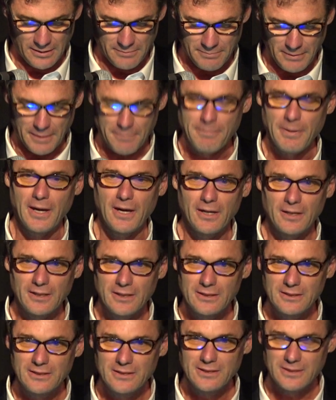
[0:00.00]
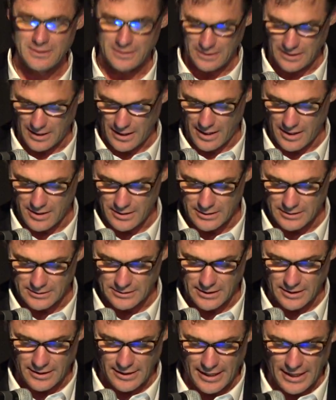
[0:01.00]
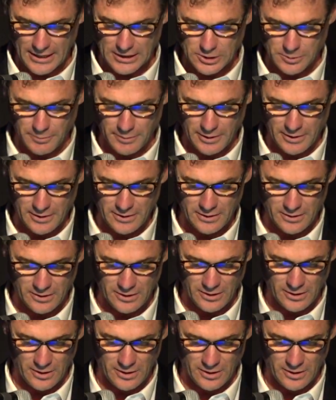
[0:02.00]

and parents, Aaron and Sarah Eshman,